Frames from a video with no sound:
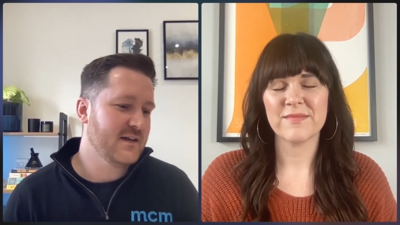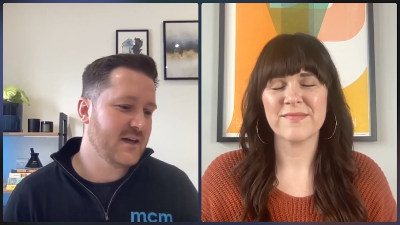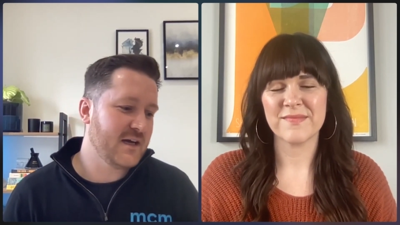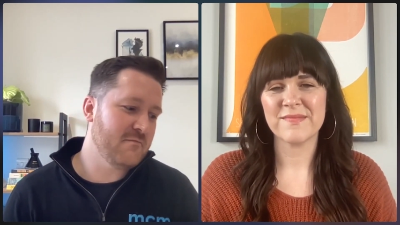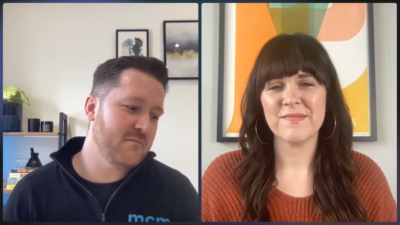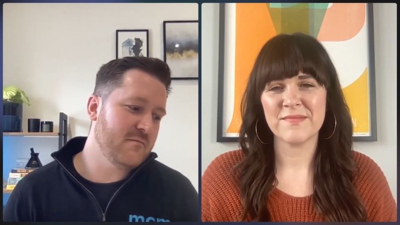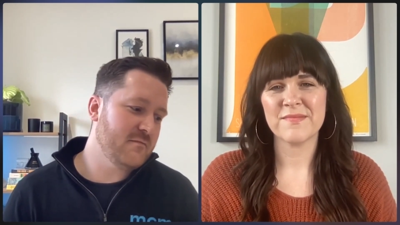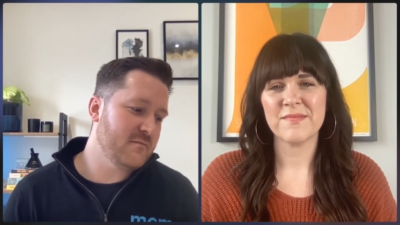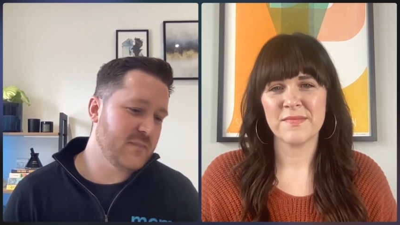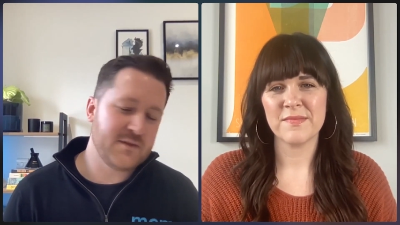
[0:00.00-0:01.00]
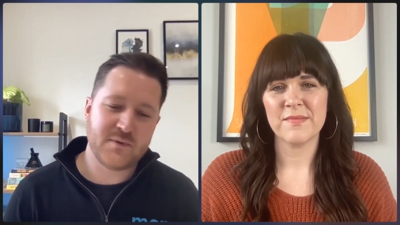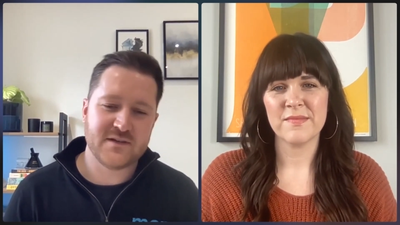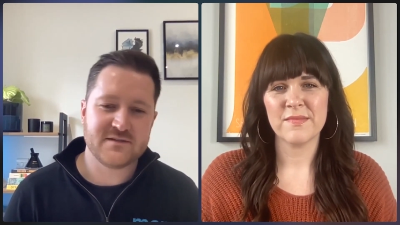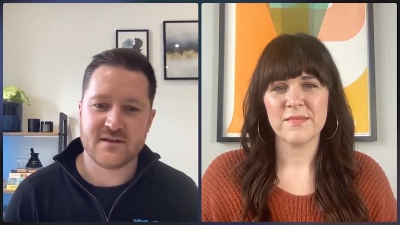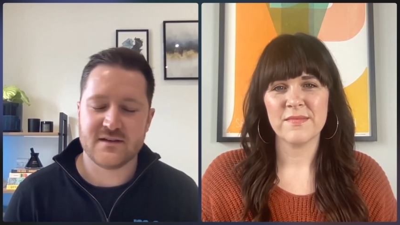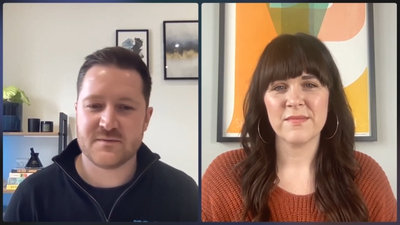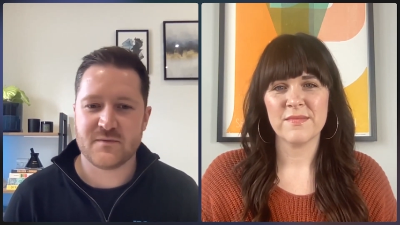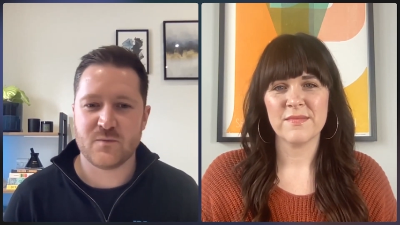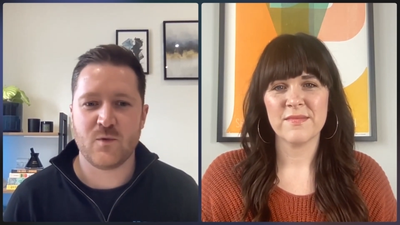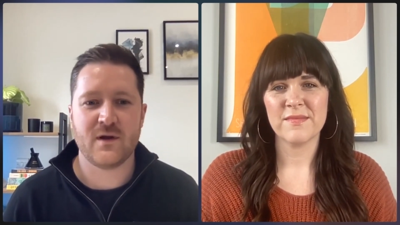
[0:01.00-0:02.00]
Speaker 1: Um, me personally, I
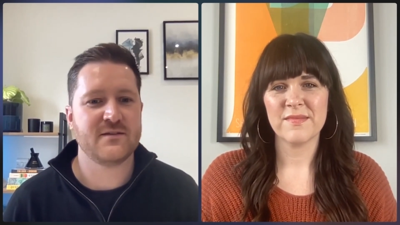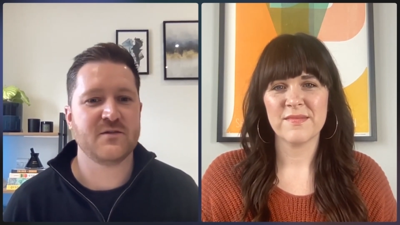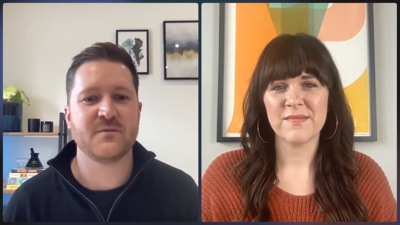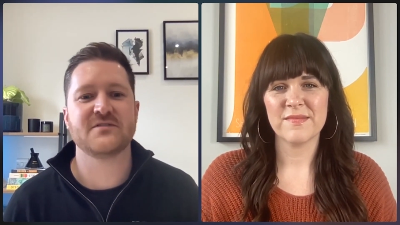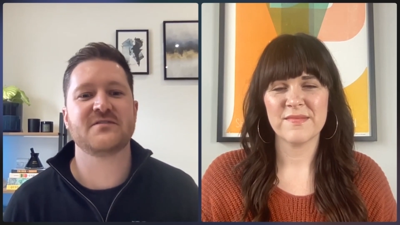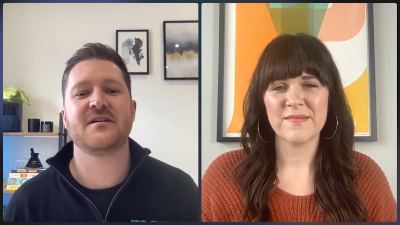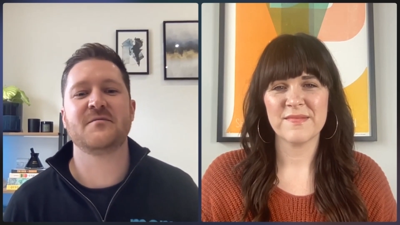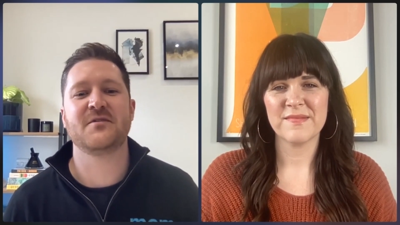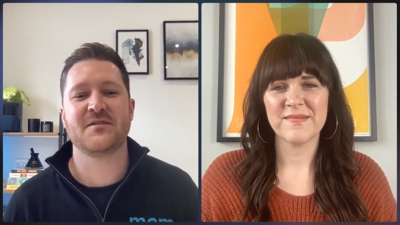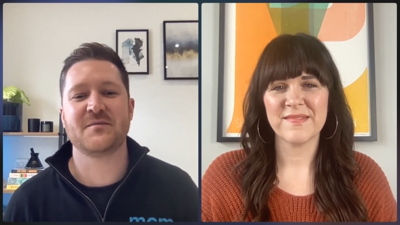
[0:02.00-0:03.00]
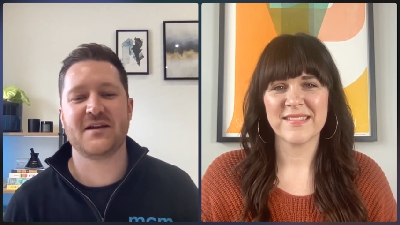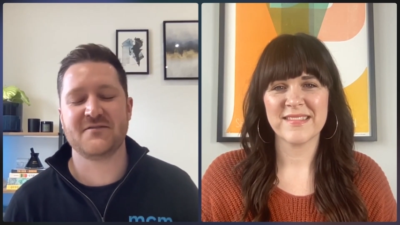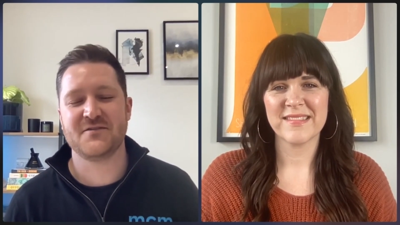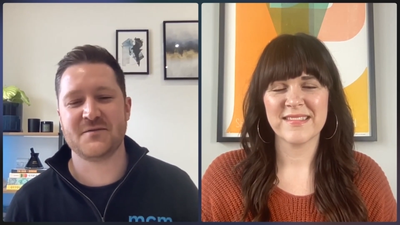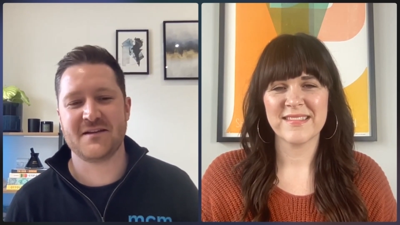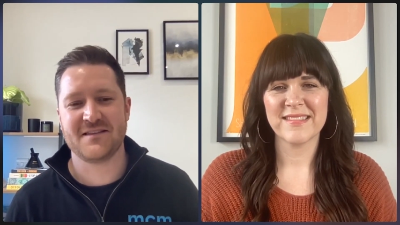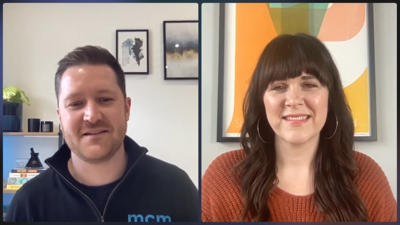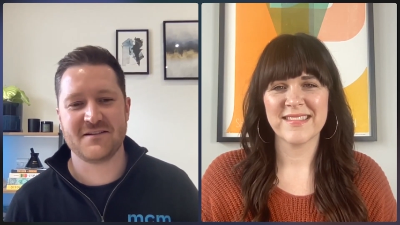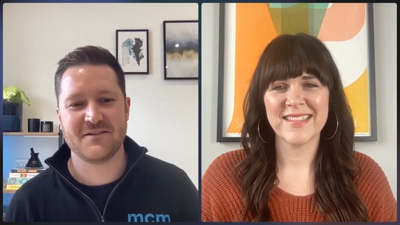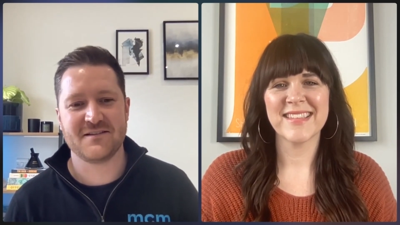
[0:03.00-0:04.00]
spend way too much time on the platform, and I
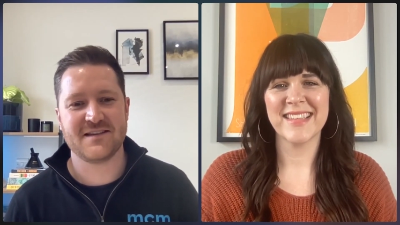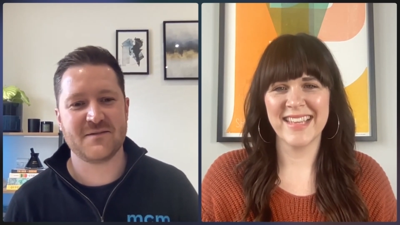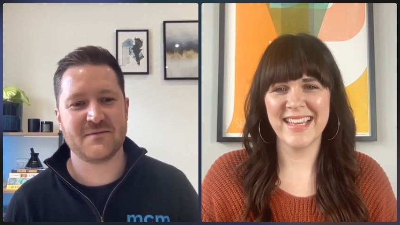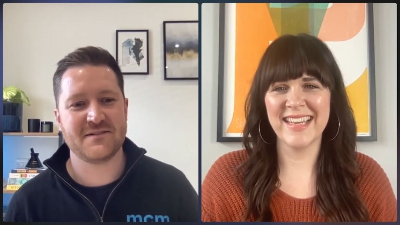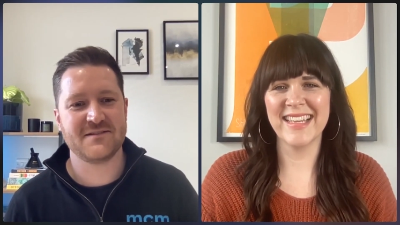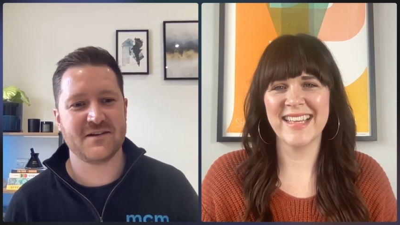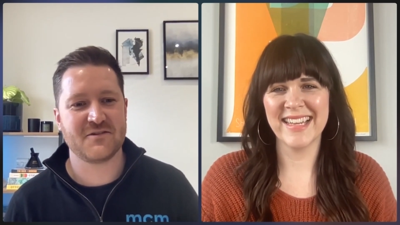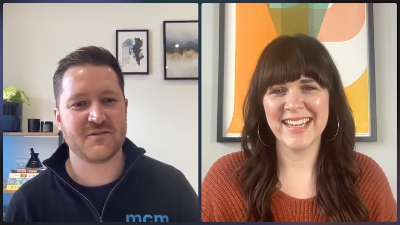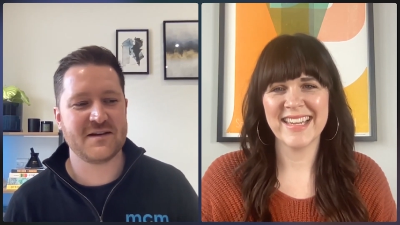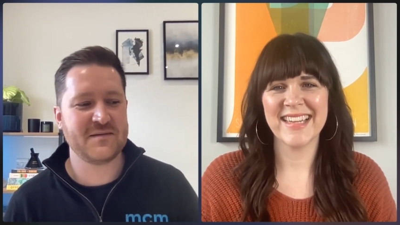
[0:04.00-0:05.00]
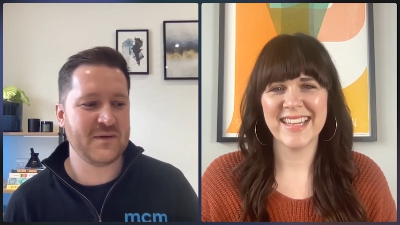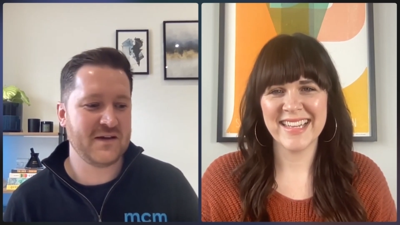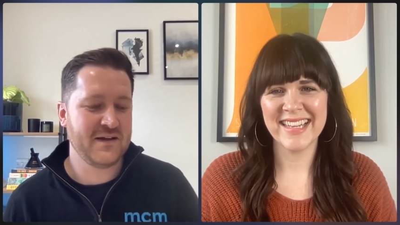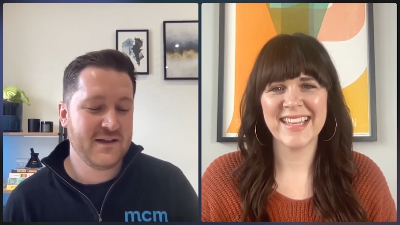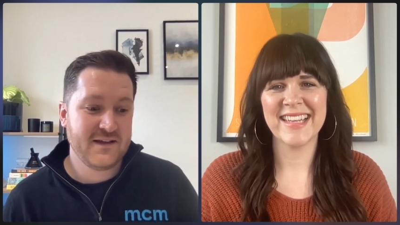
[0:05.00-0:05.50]
think a lot of the team would agree. But